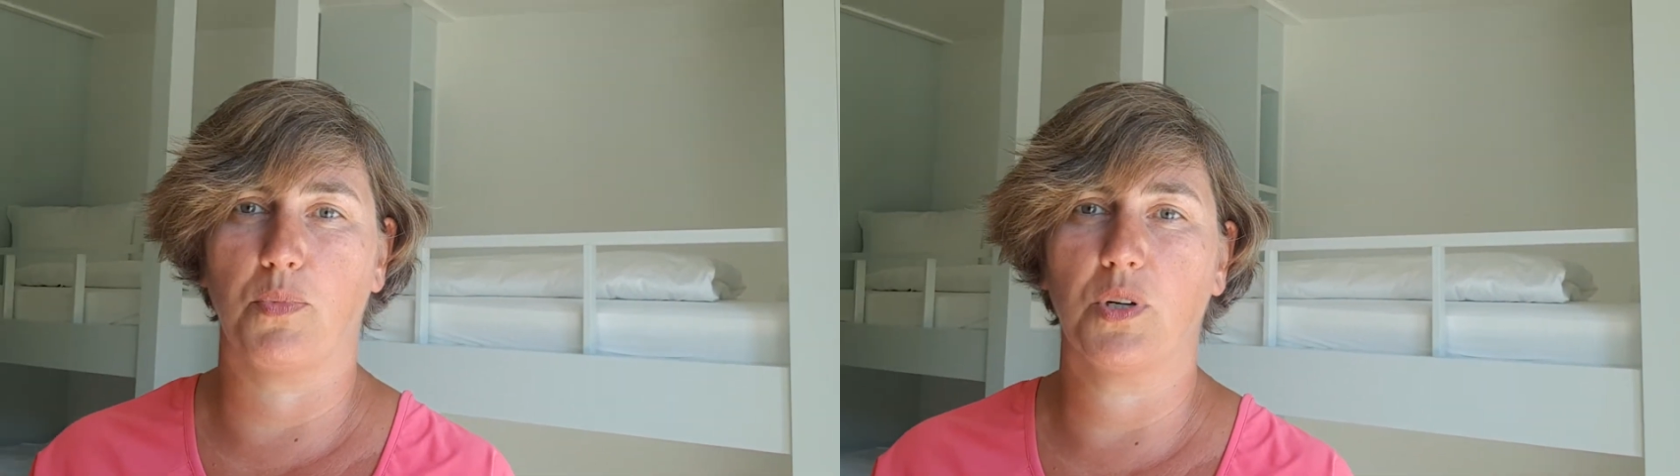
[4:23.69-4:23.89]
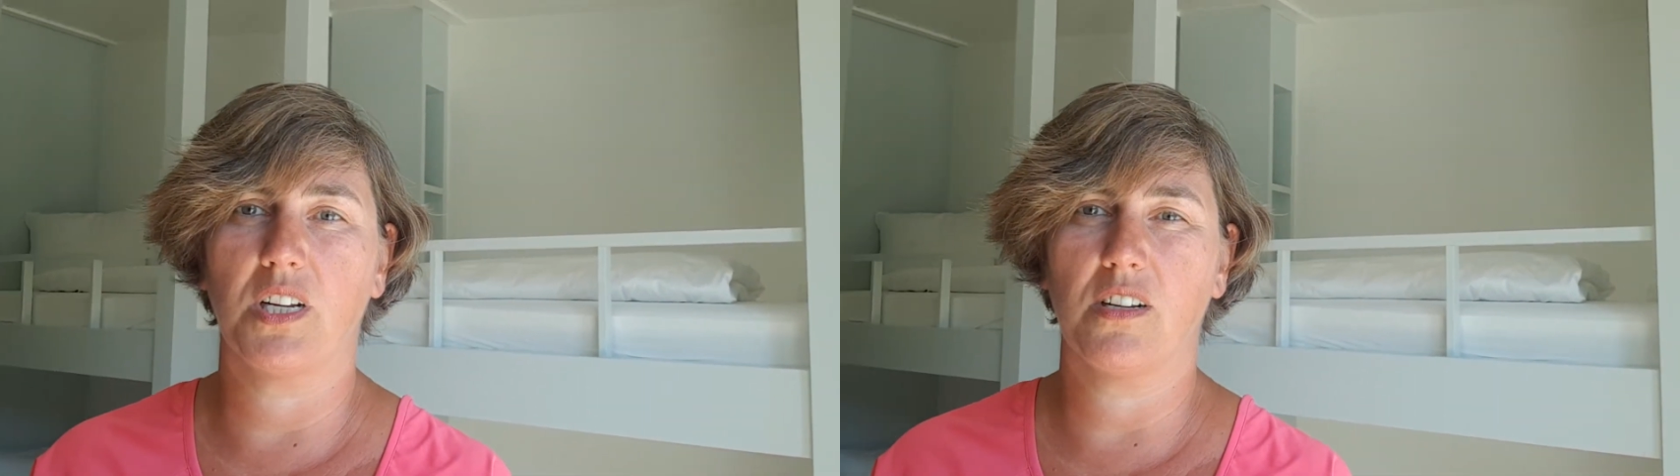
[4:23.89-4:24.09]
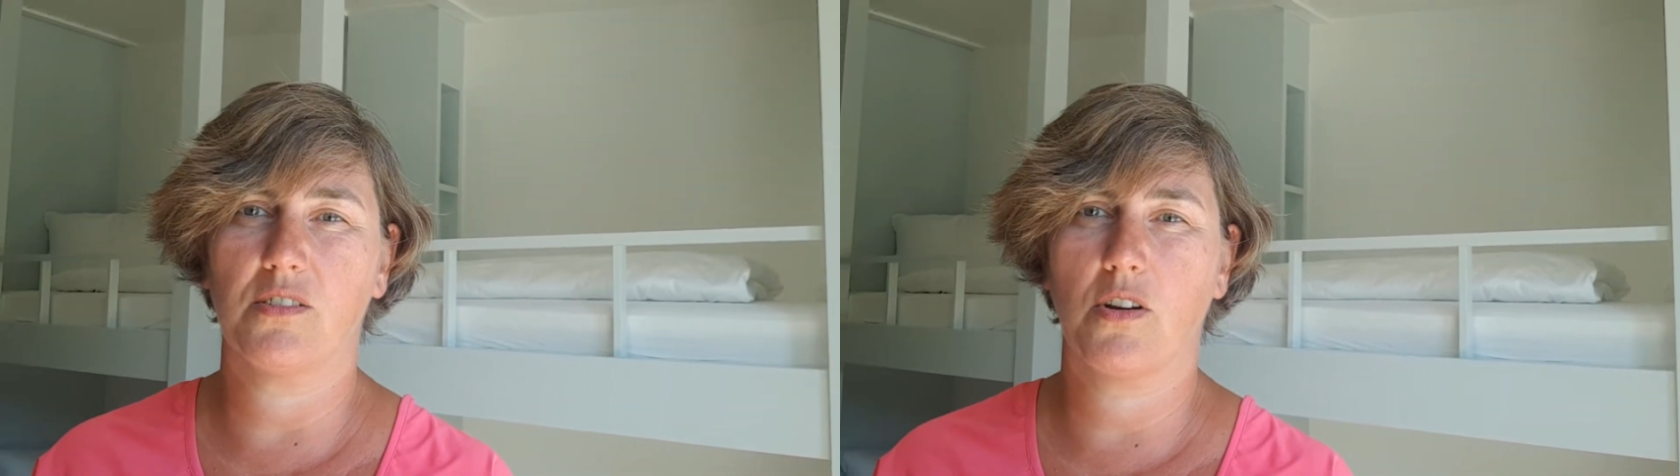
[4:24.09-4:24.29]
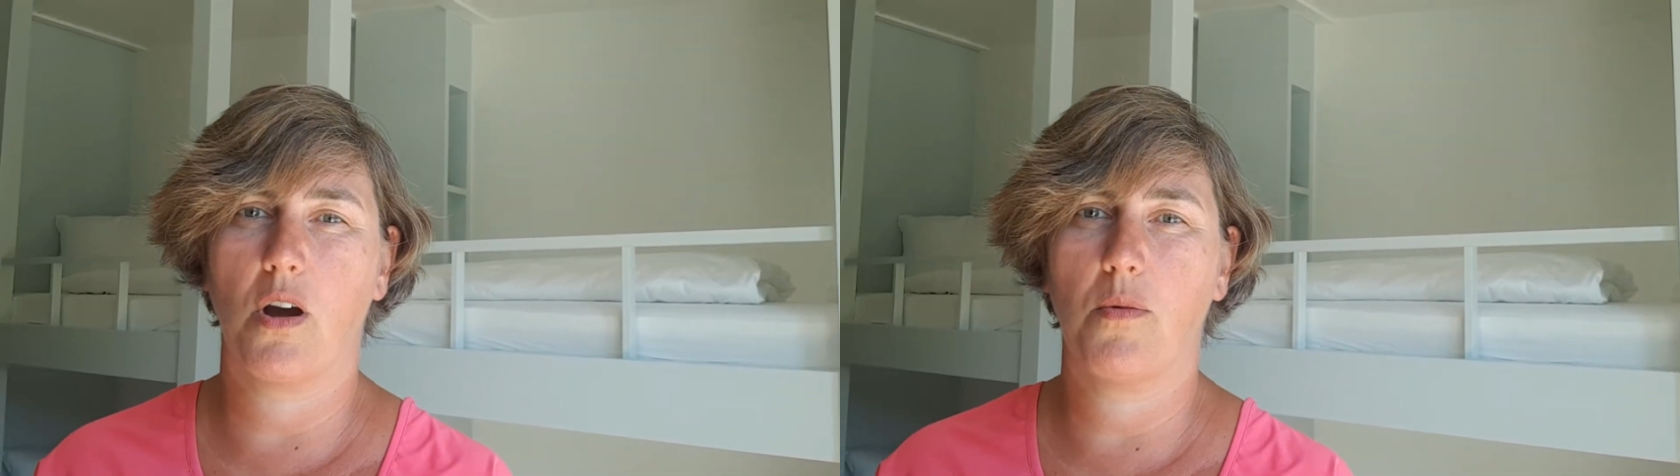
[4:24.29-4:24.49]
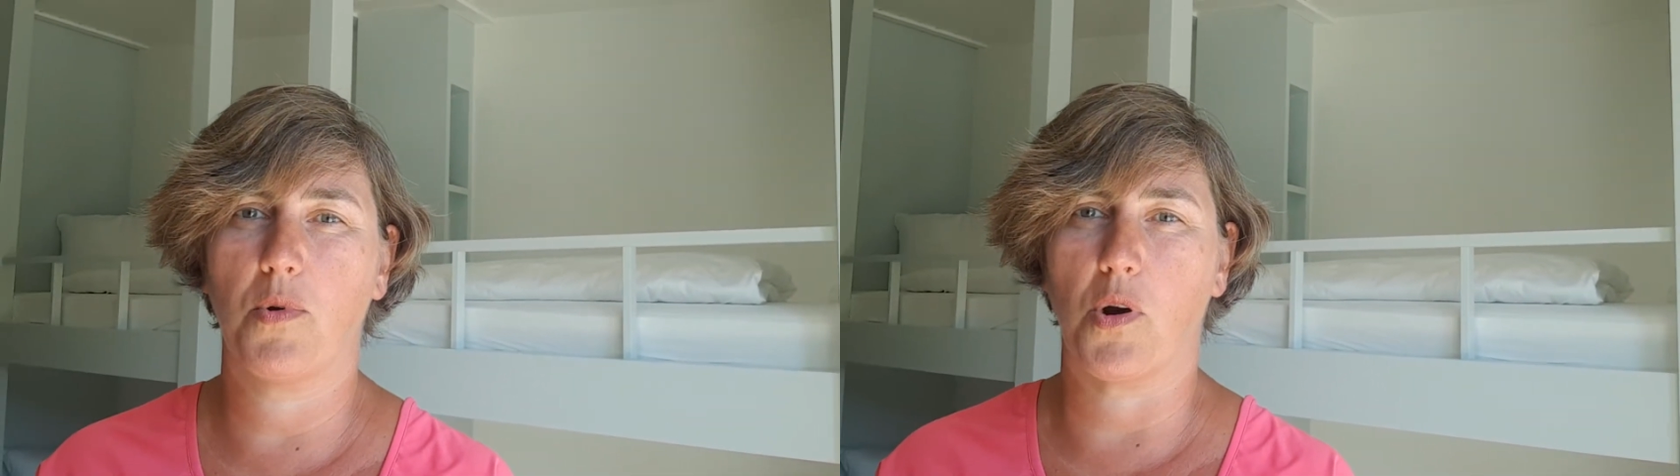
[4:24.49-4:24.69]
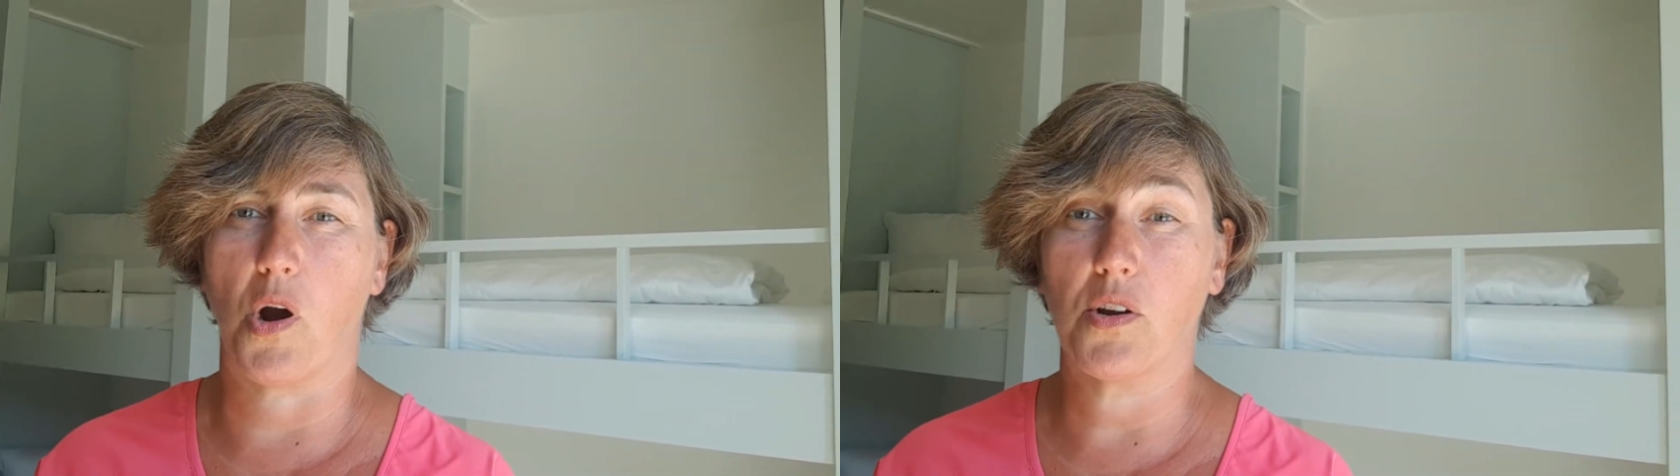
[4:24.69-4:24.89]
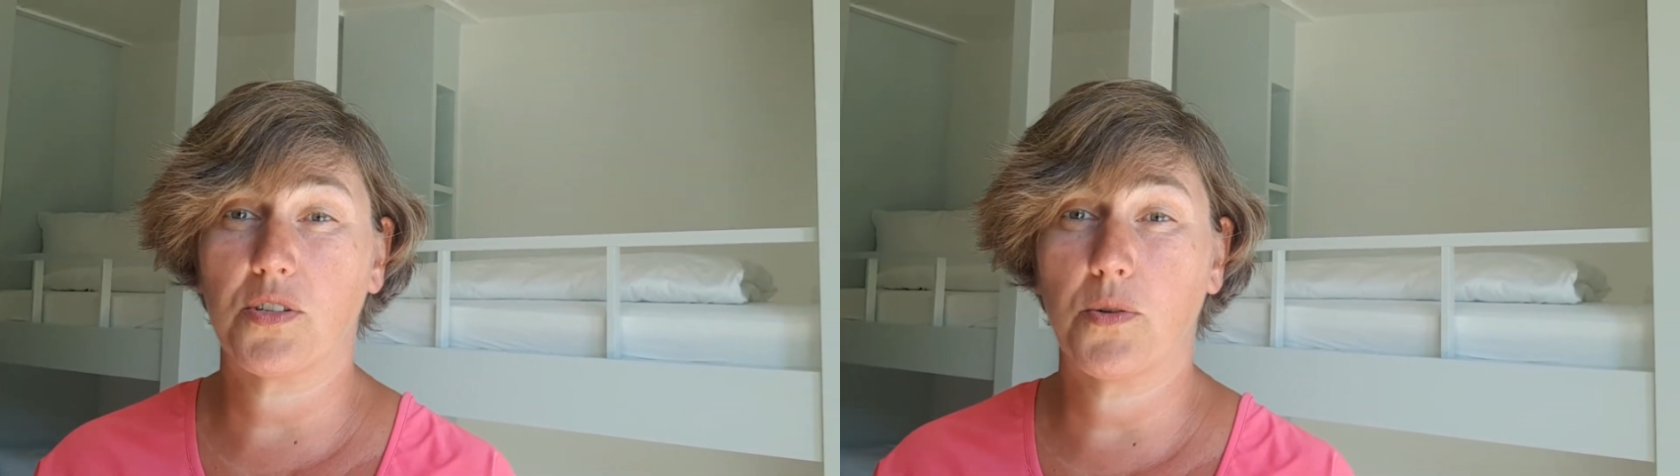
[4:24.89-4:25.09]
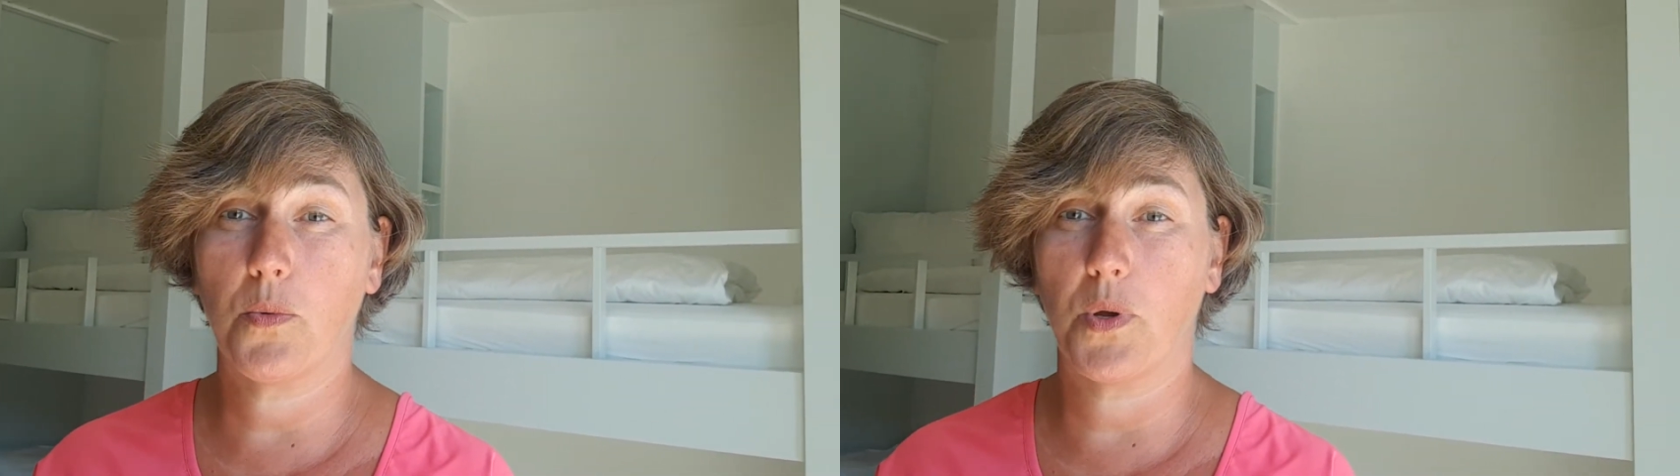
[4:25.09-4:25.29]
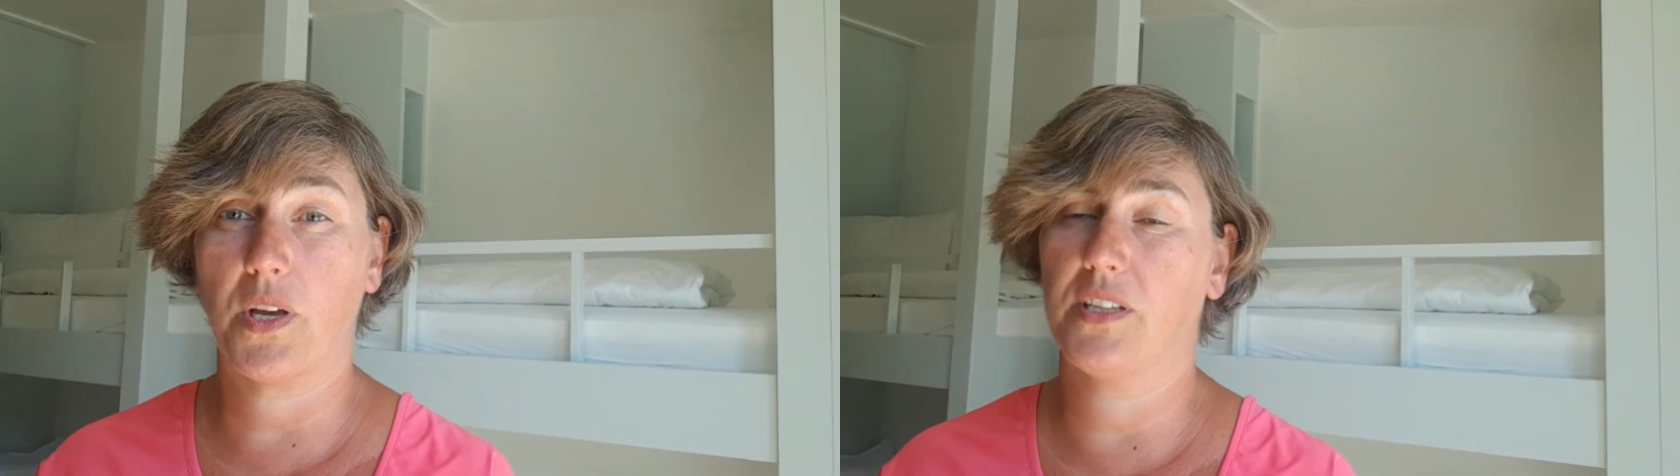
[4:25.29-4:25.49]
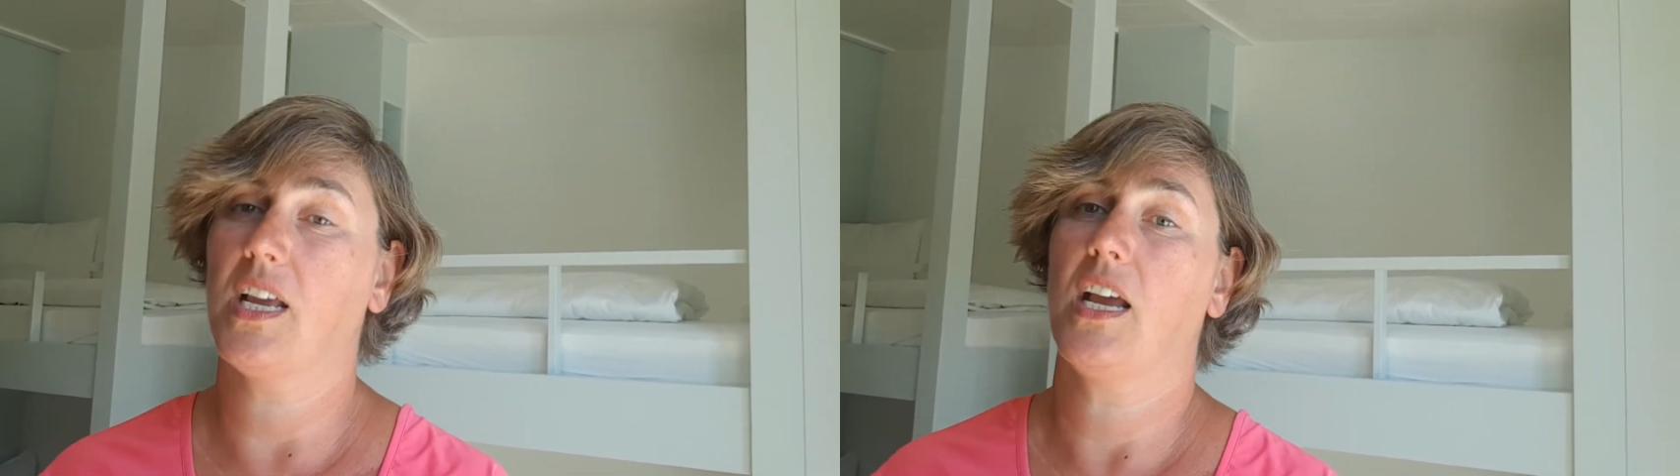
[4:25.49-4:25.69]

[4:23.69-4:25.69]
booking.com or Hostel World.